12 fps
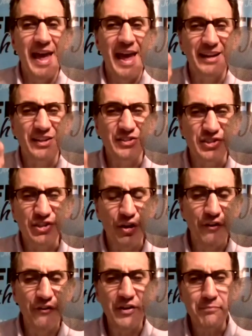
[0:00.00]
And
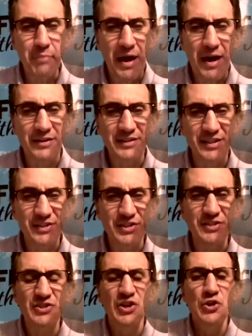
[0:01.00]
conservative
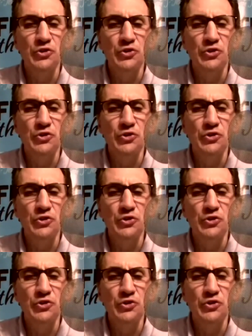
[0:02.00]
politicians